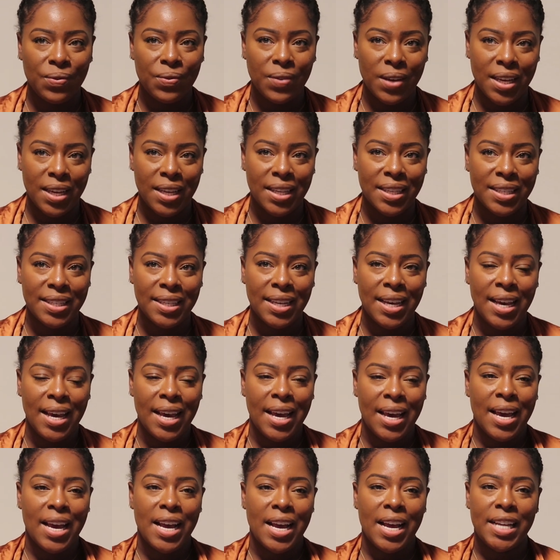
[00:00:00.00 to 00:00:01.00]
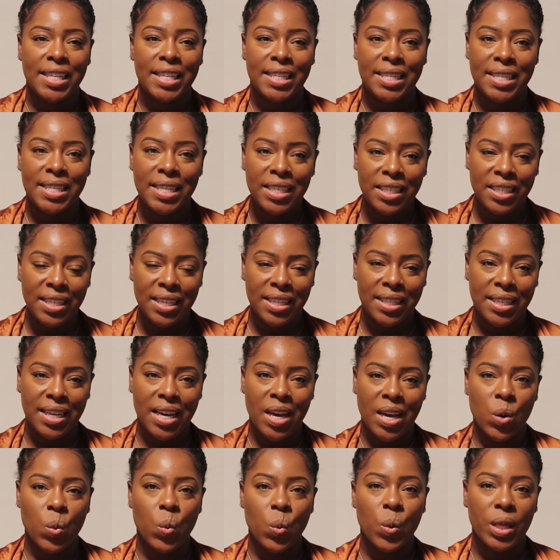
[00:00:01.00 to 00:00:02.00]
fits. It cinches
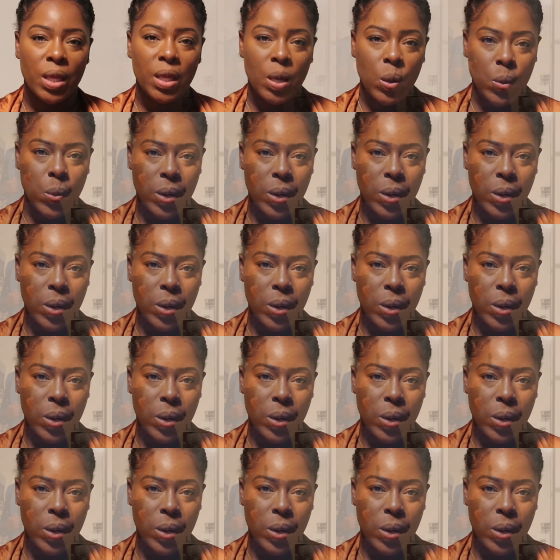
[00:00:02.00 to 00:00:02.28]
in really